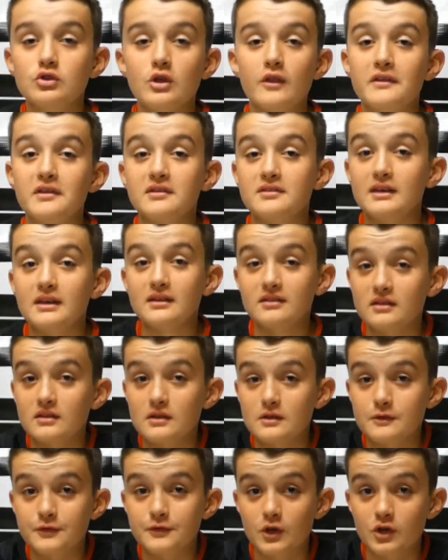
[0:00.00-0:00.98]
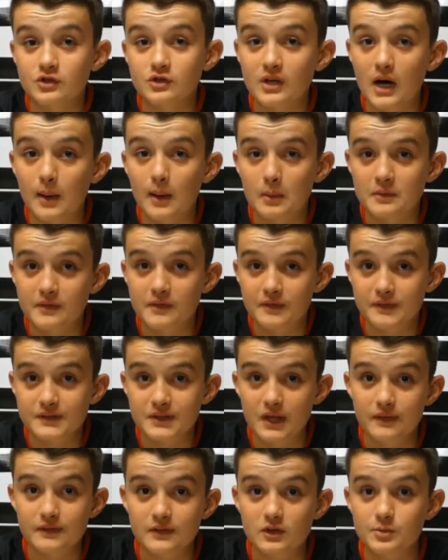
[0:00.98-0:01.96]
So this isn't the first time I've
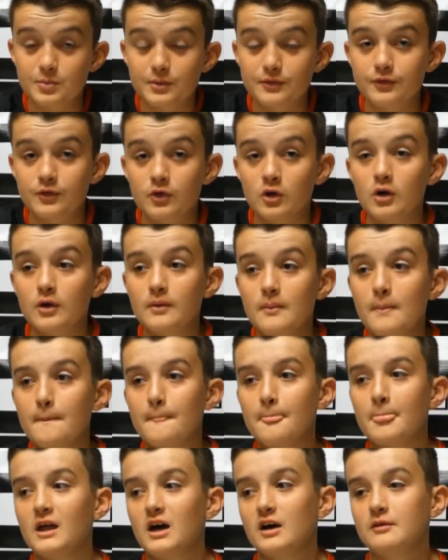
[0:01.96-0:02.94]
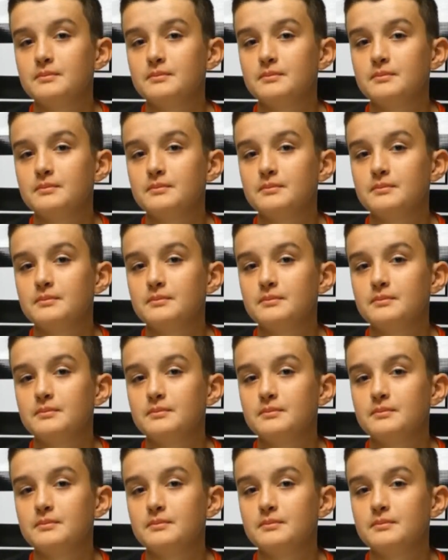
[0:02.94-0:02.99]
ever done this before.